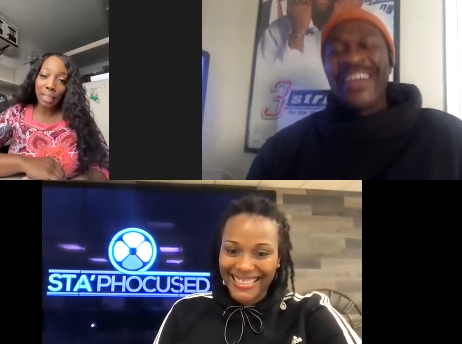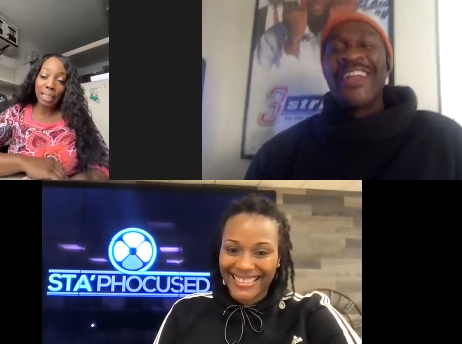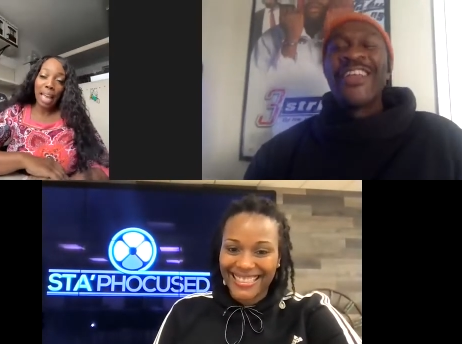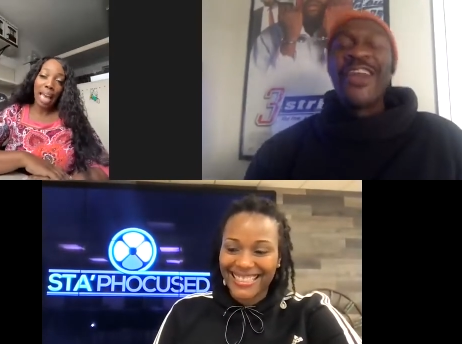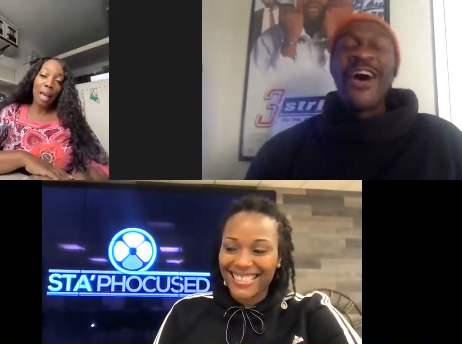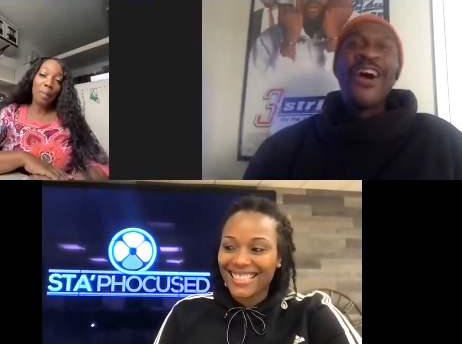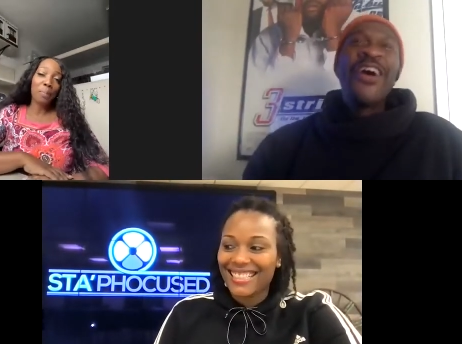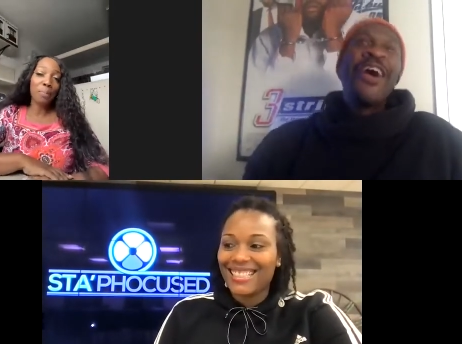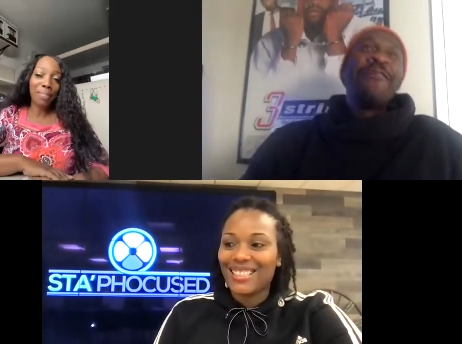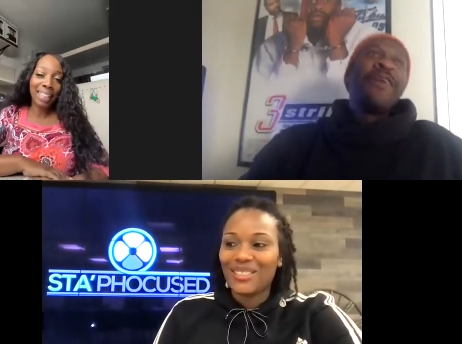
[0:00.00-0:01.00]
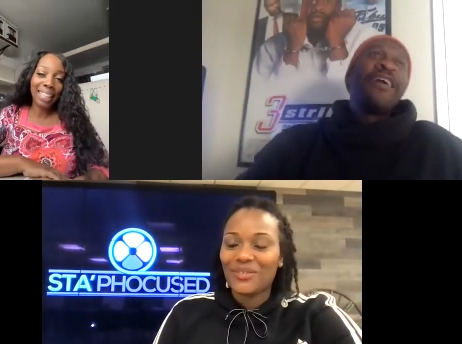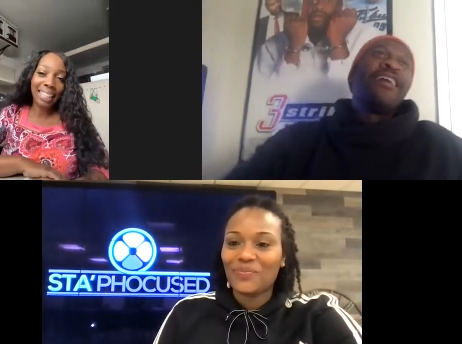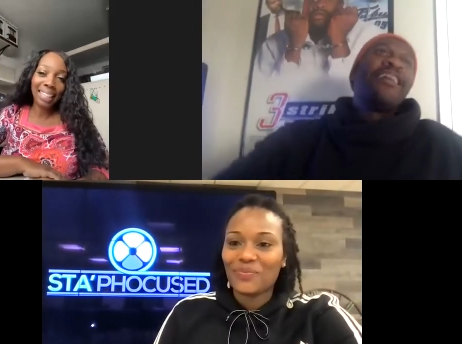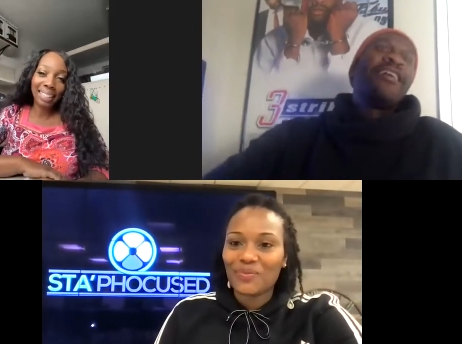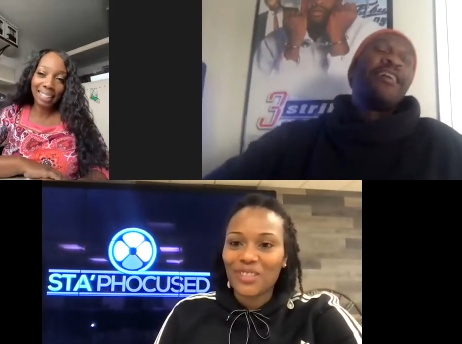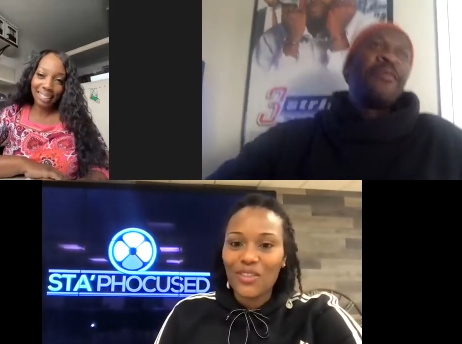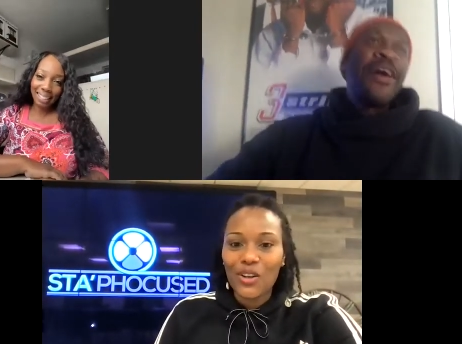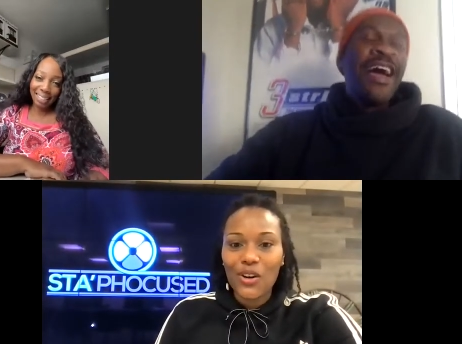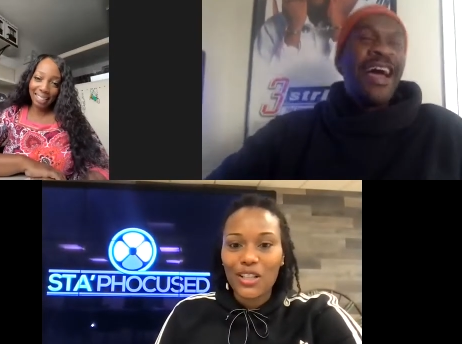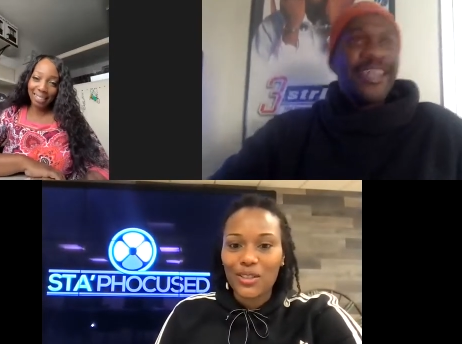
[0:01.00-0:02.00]
Speaker 1: no, I'm a I'm
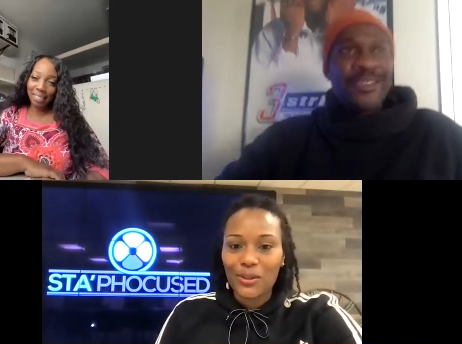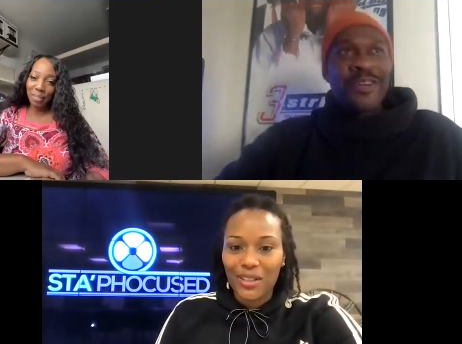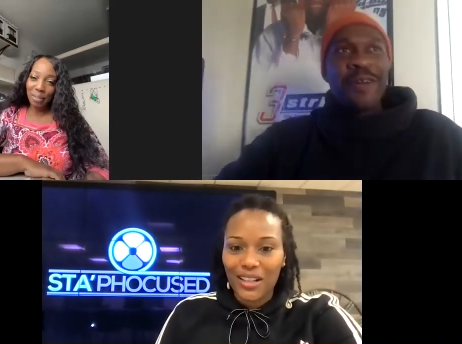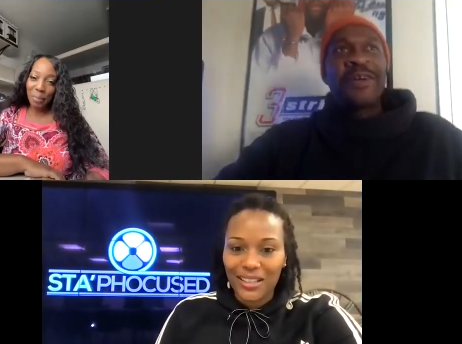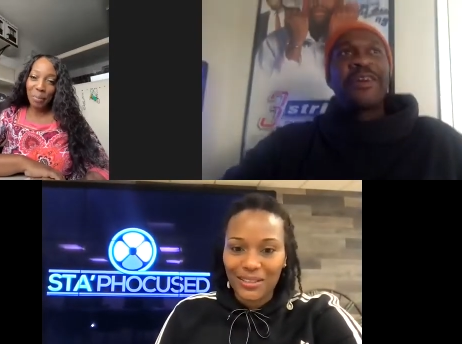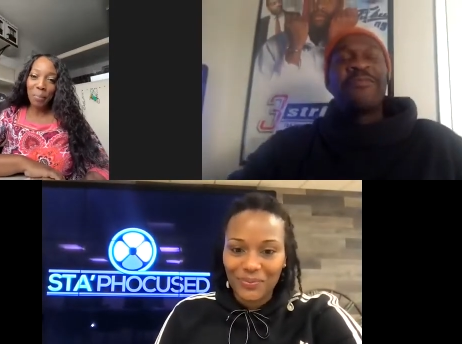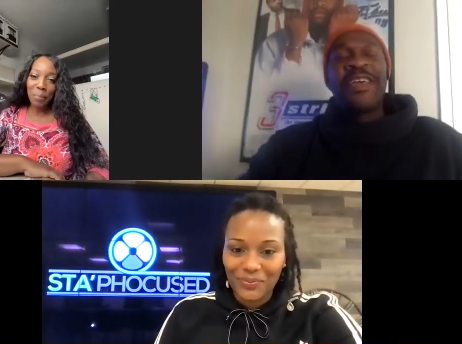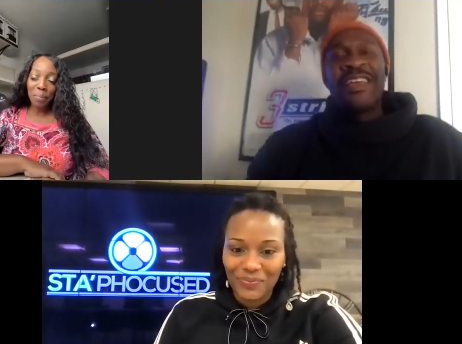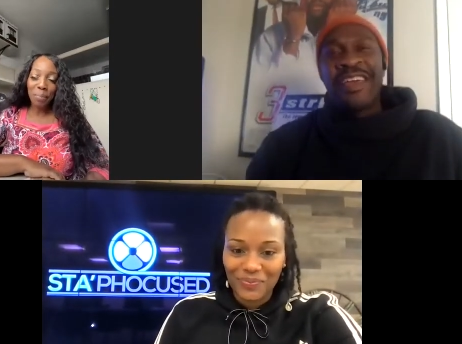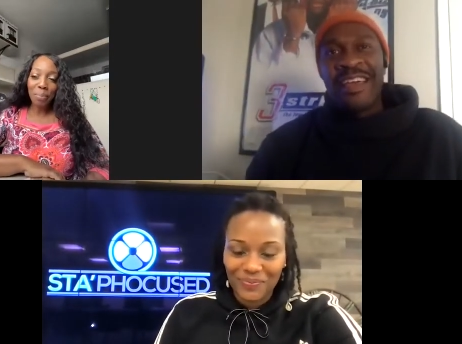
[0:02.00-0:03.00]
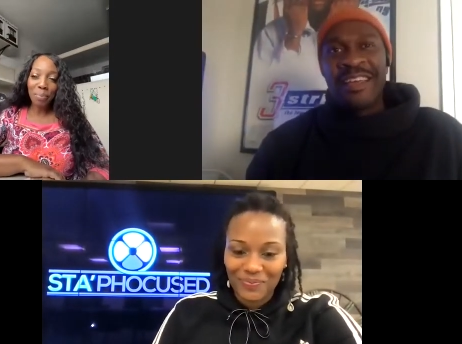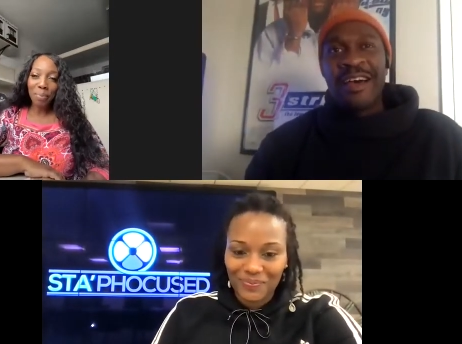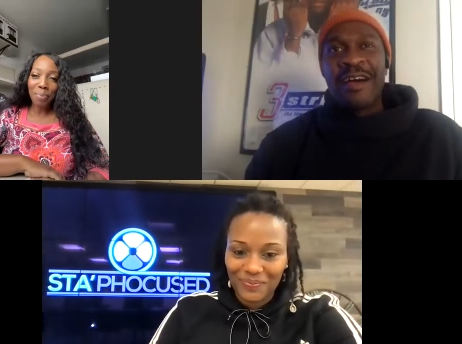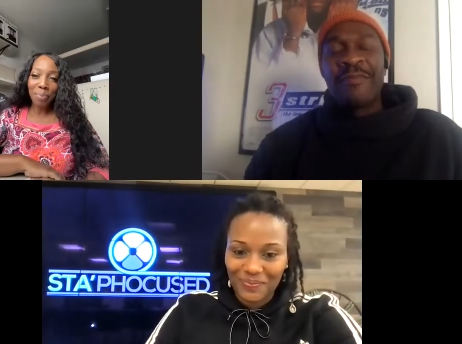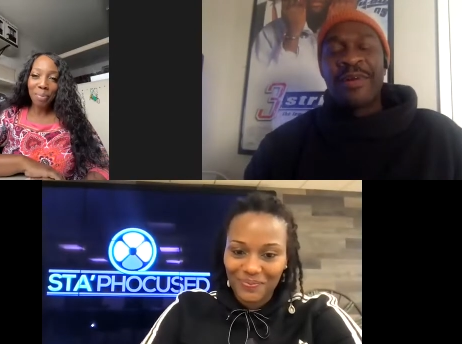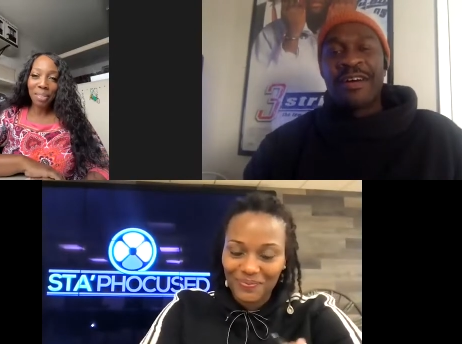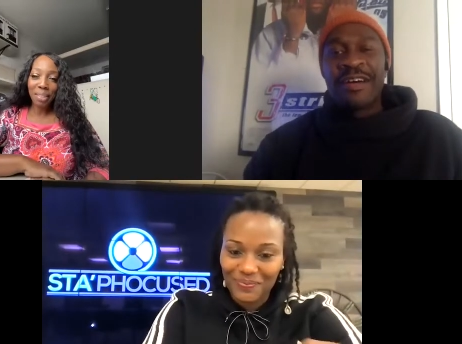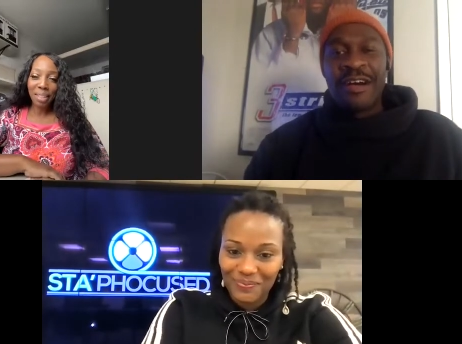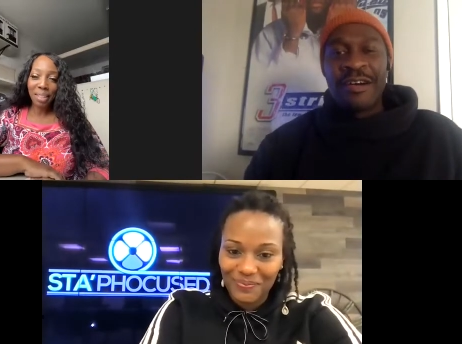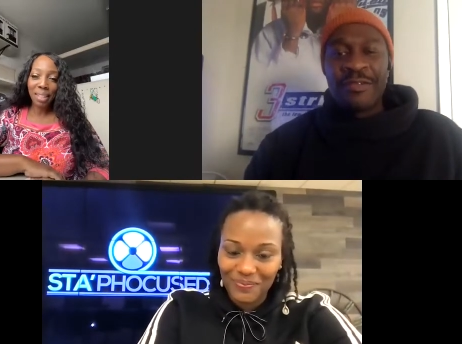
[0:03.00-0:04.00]
an actor. I'm a comedian. I'm
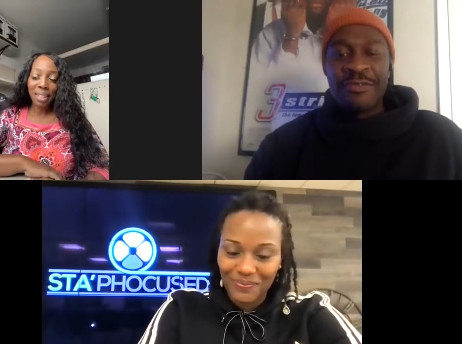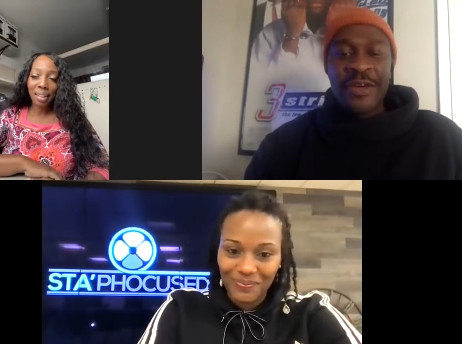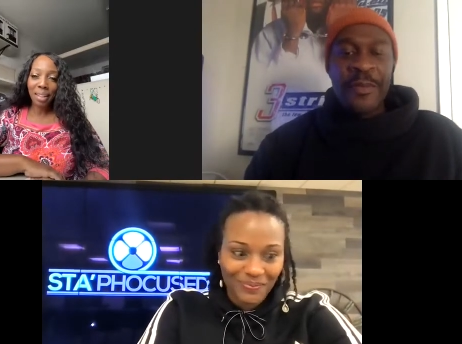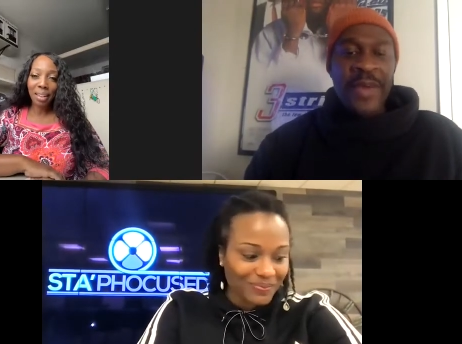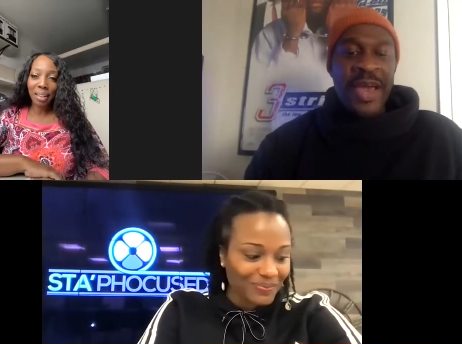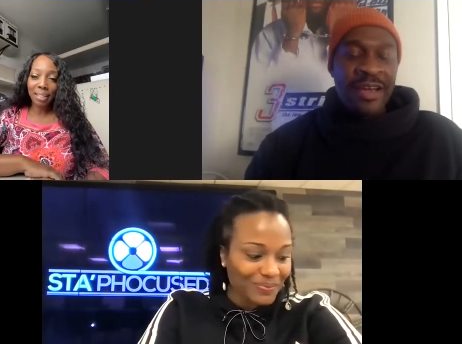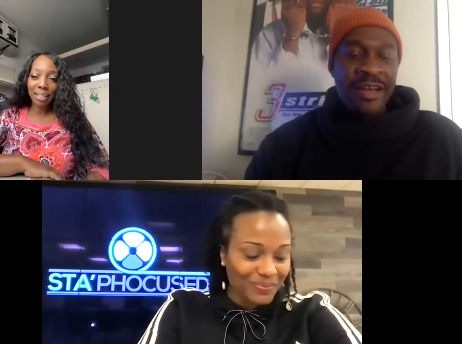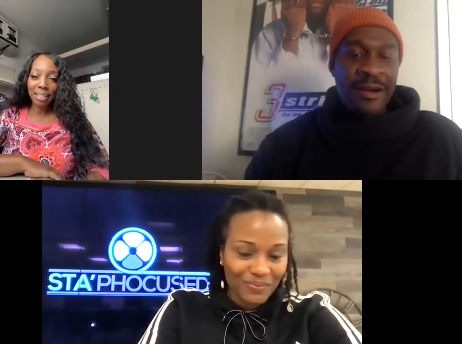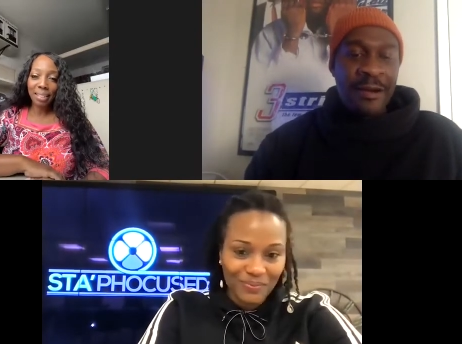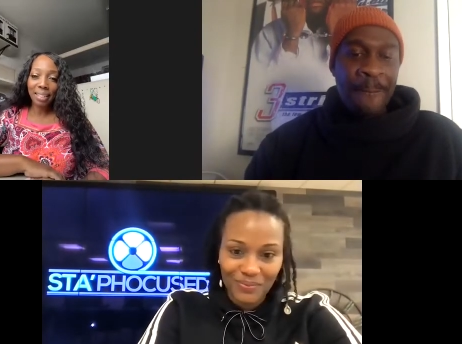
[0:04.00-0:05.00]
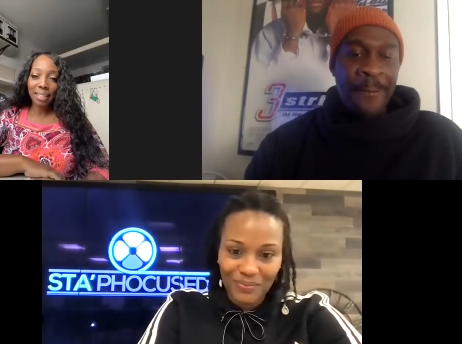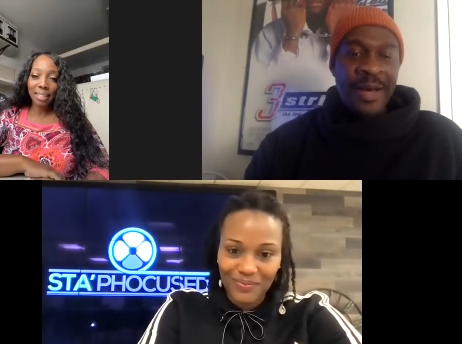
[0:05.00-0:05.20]
a, a filmmaker.